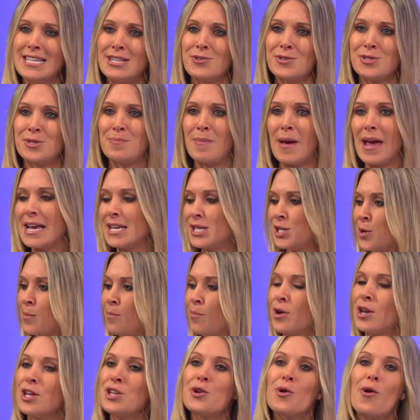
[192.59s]
your space, you're
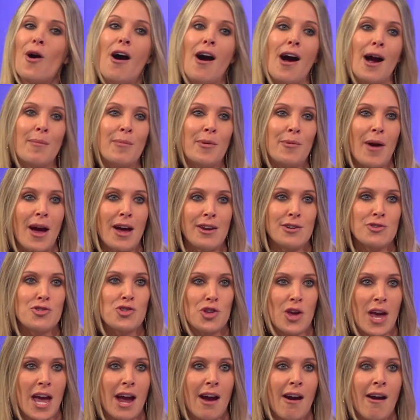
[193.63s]
putting your arm around a
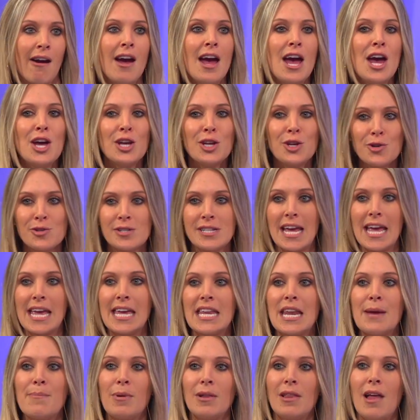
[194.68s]
chair, you're
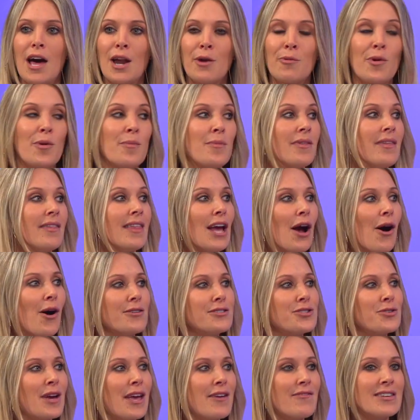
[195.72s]
taking up a lot of room, and then they mm-hmm.
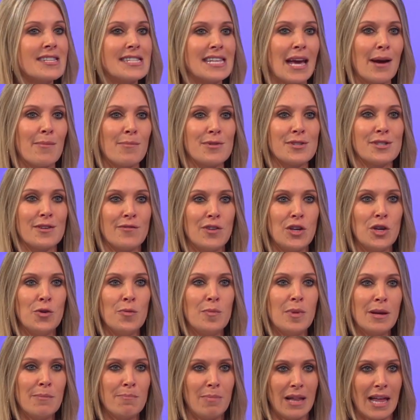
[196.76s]
also give examples of you
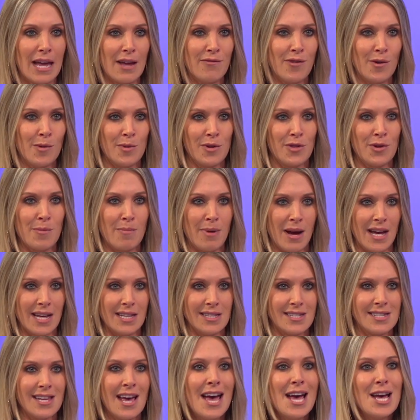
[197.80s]
being playful with your
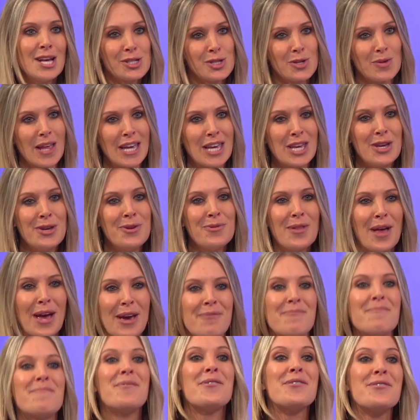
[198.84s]
buds. So like you
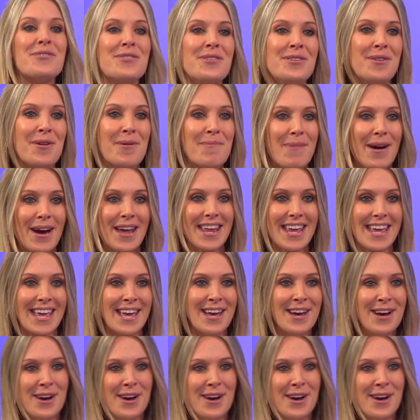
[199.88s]
like pushing your buddy